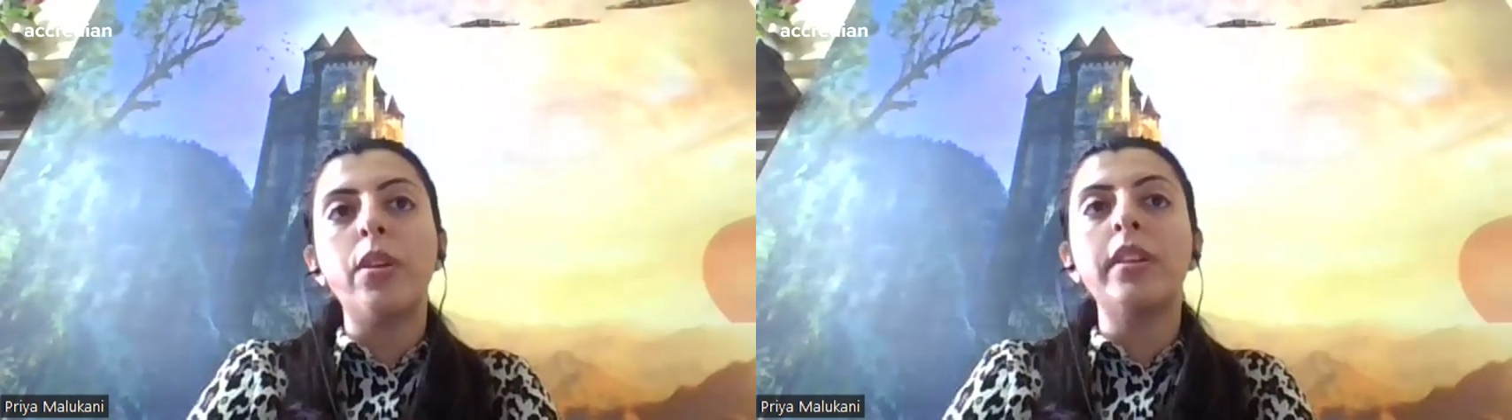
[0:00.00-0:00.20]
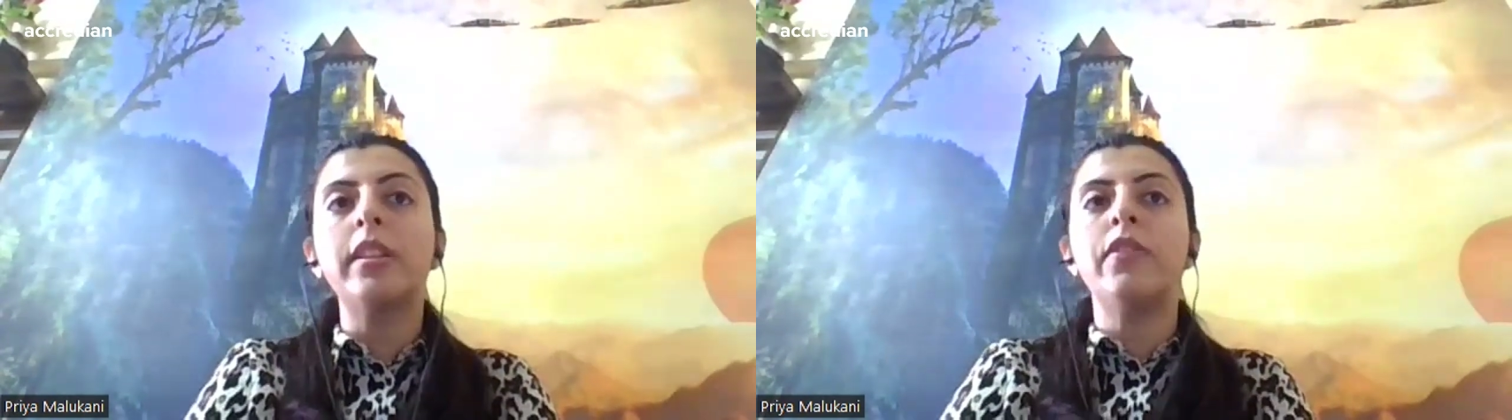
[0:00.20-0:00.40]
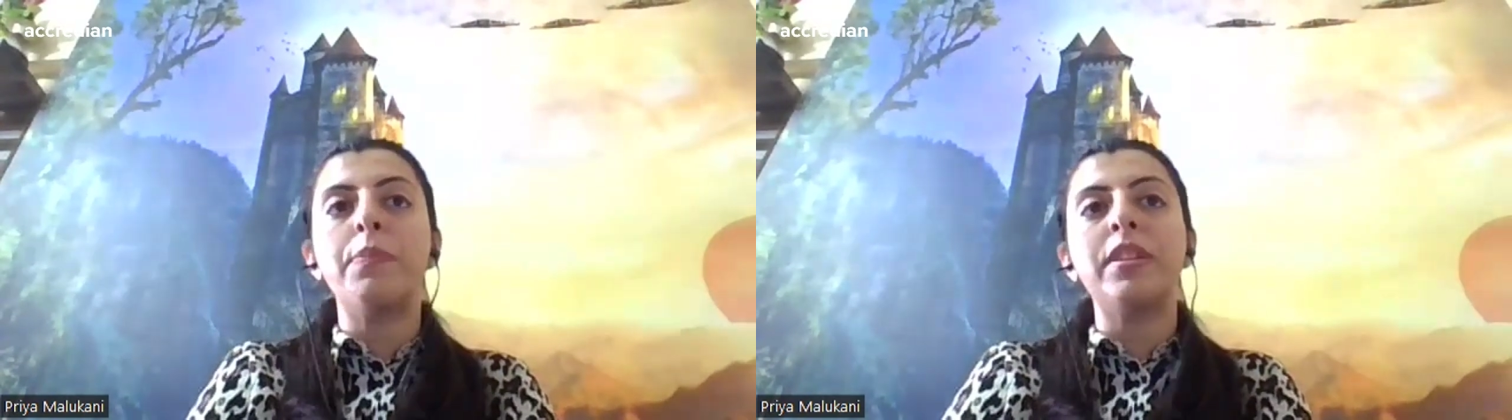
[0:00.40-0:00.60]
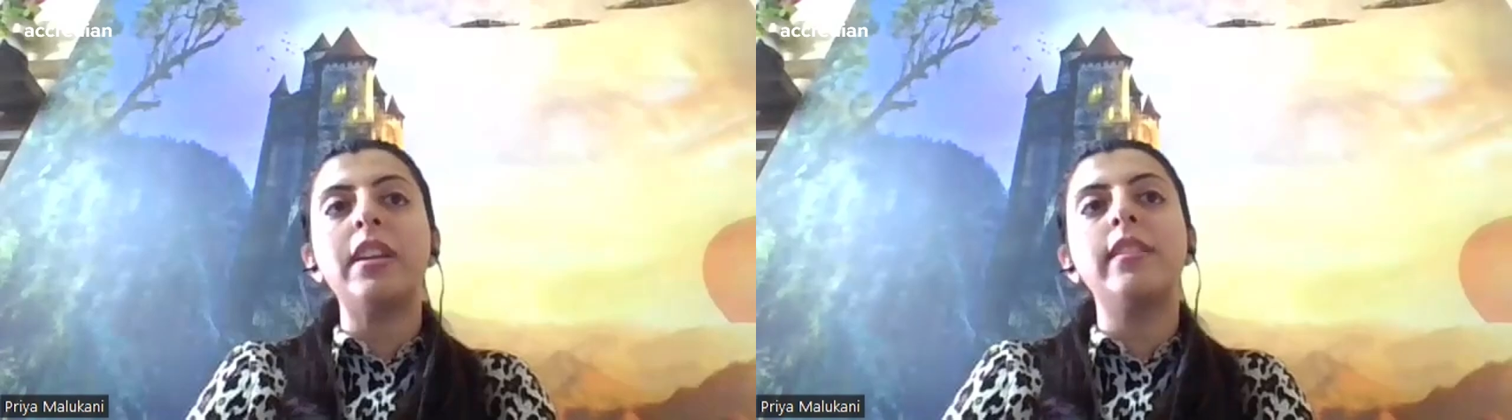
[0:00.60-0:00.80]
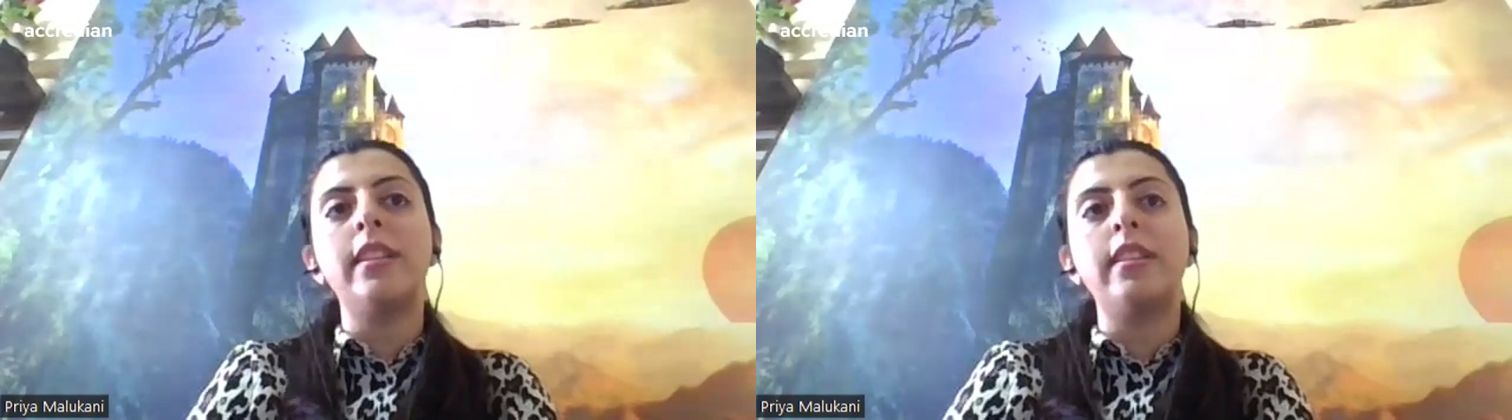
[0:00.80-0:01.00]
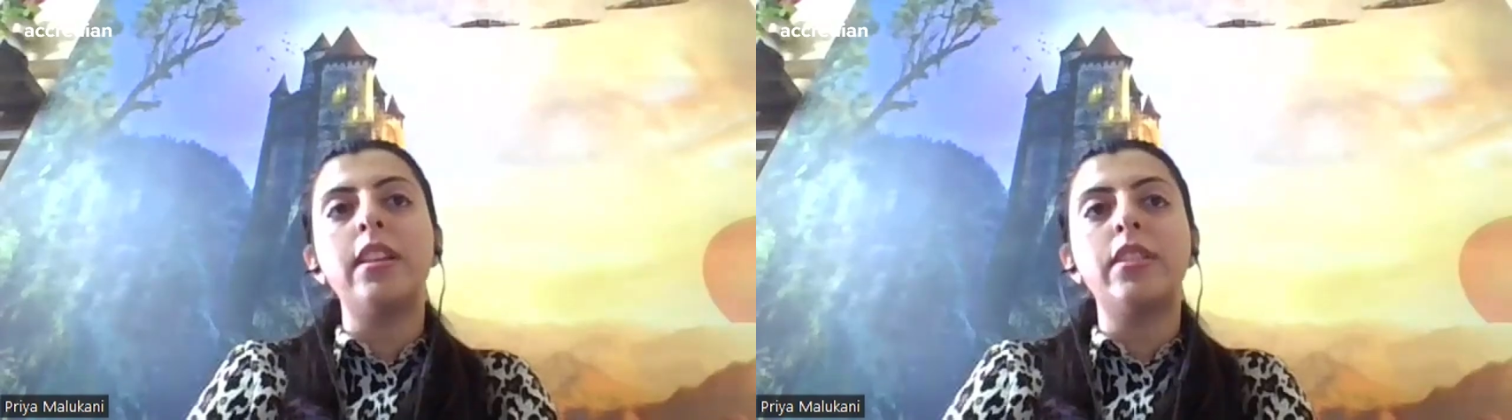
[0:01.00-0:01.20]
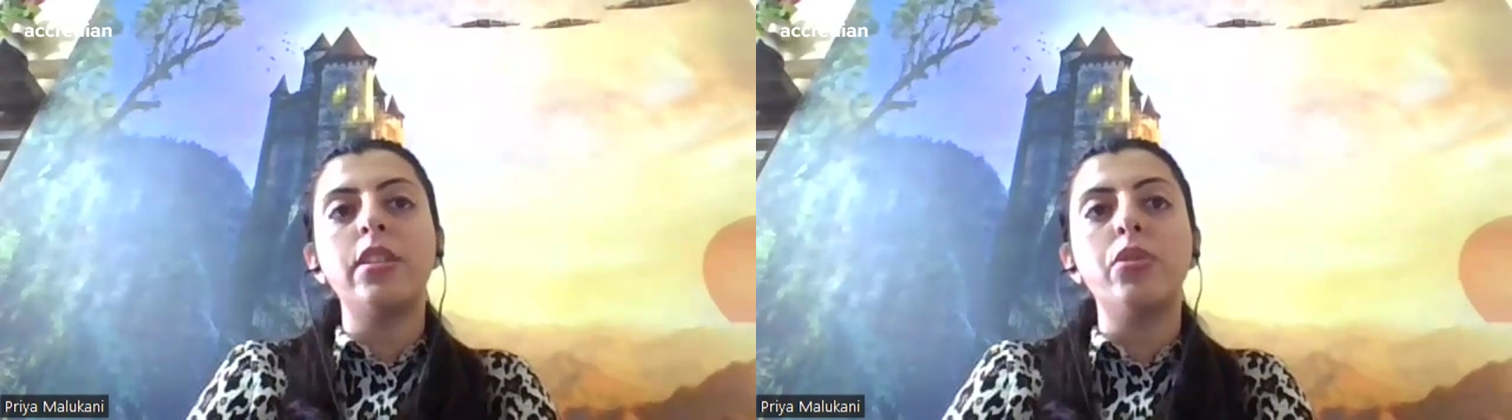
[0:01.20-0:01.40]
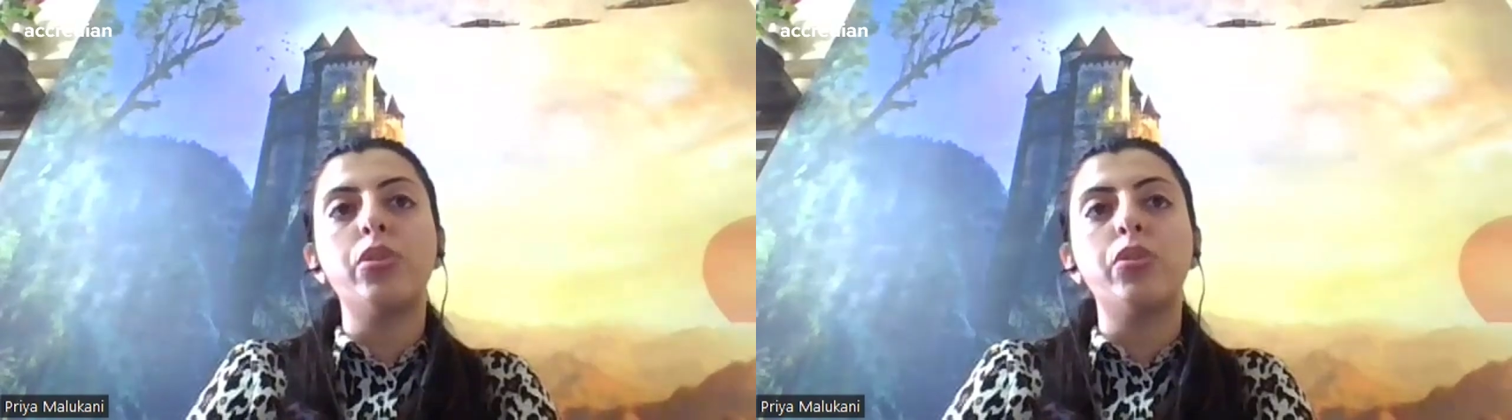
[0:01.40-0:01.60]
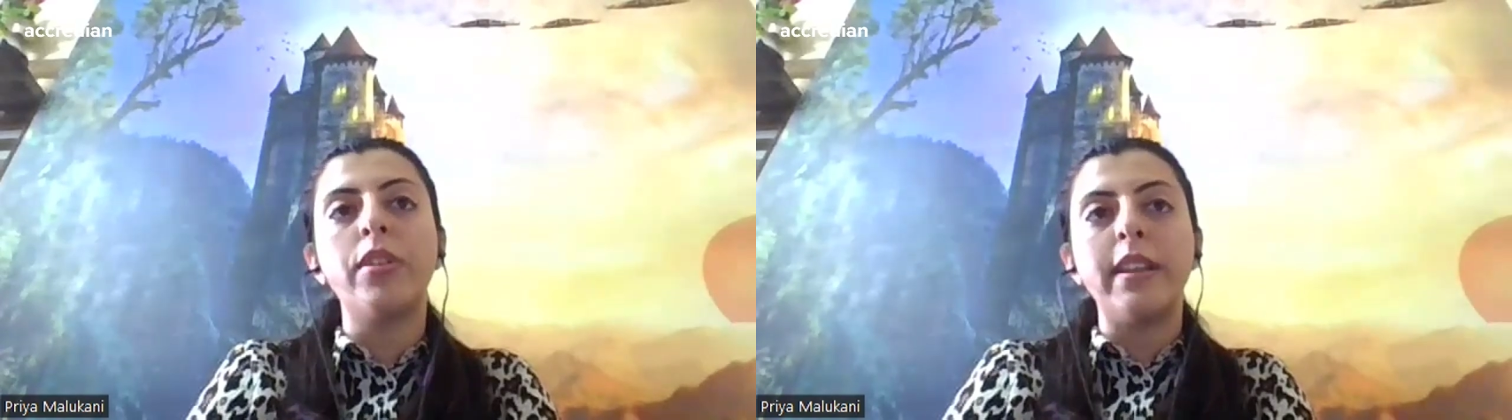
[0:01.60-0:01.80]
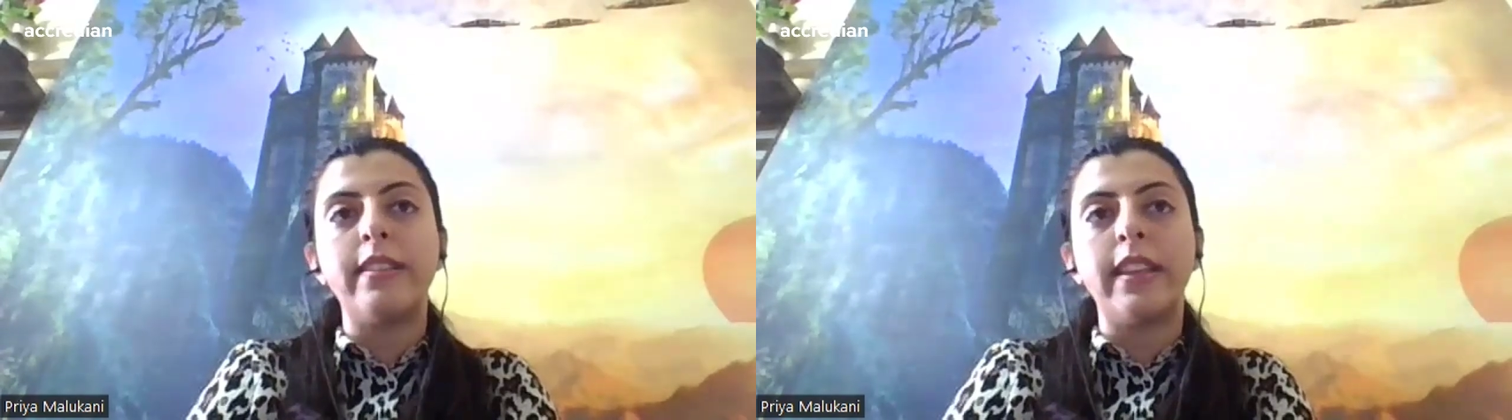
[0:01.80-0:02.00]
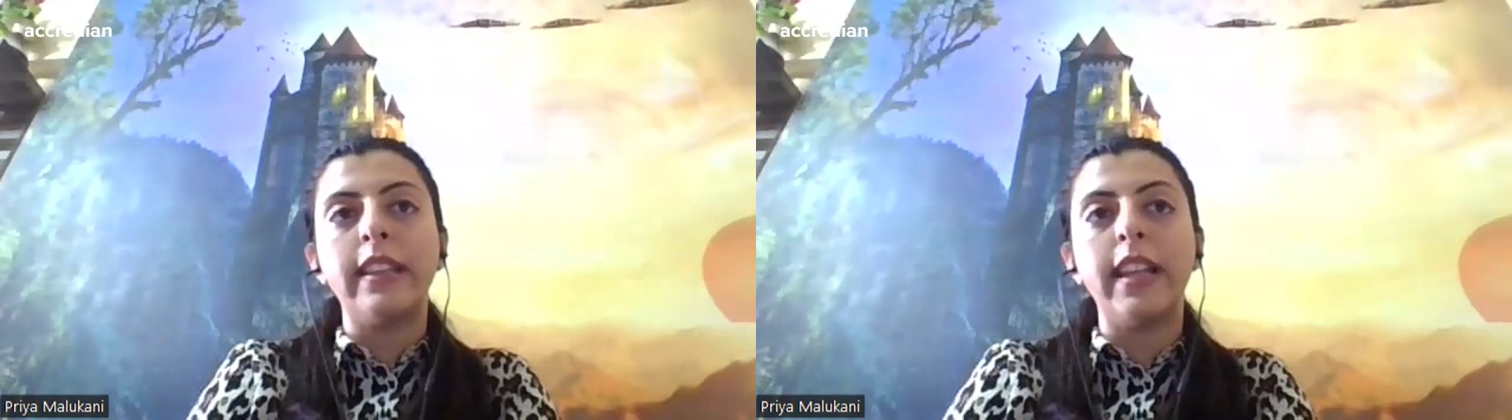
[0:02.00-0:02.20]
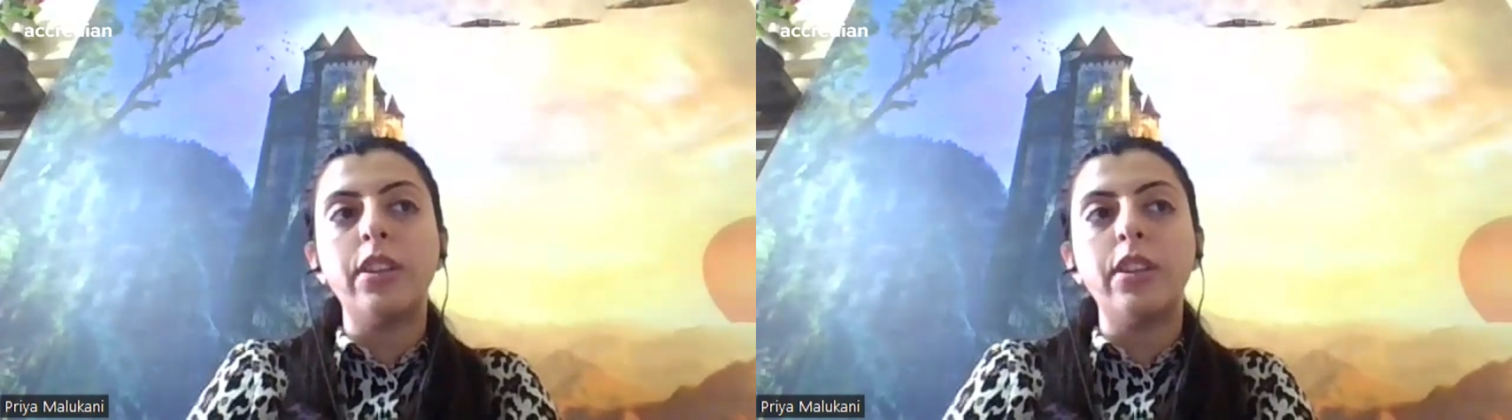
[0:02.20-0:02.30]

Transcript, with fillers: what are the websites that I can use for testing,